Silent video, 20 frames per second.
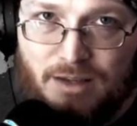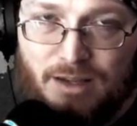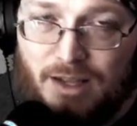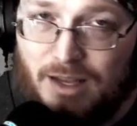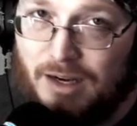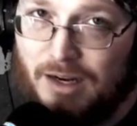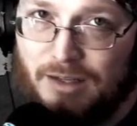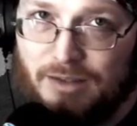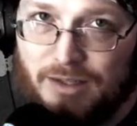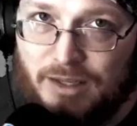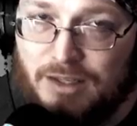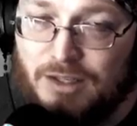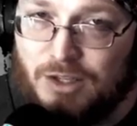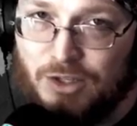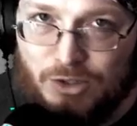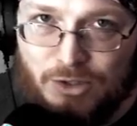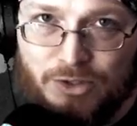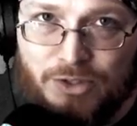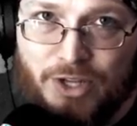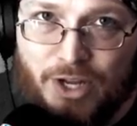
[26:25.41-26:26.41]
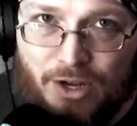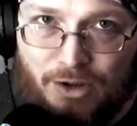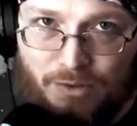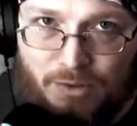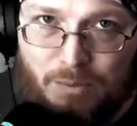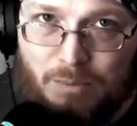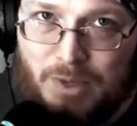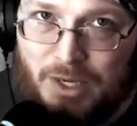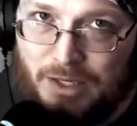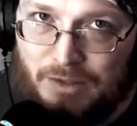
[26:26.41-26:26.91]
And I think you'll know
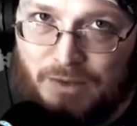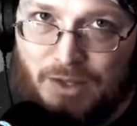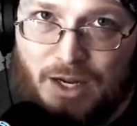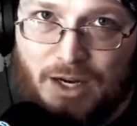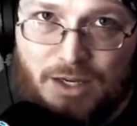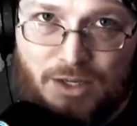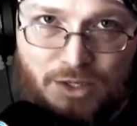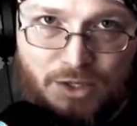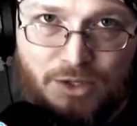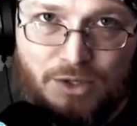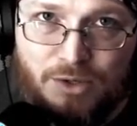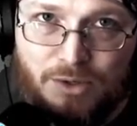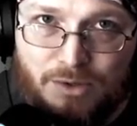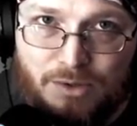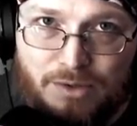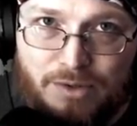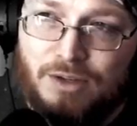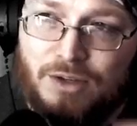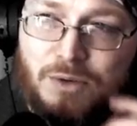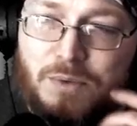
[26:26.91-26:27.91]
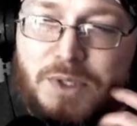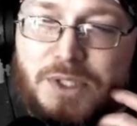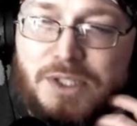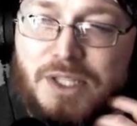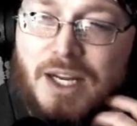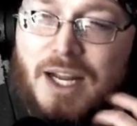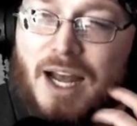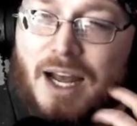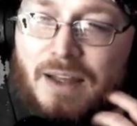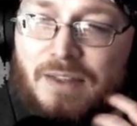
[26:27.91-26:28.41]
the minute they do. Who was
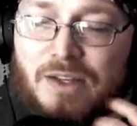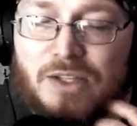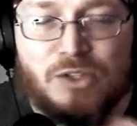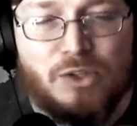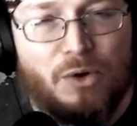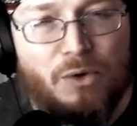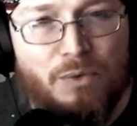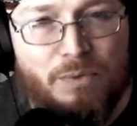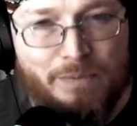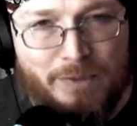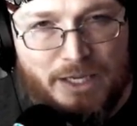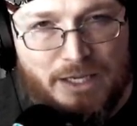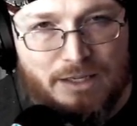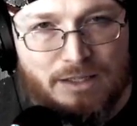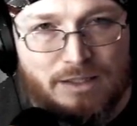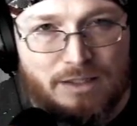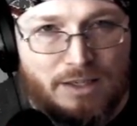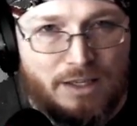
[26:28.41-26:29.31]
the guy that told me?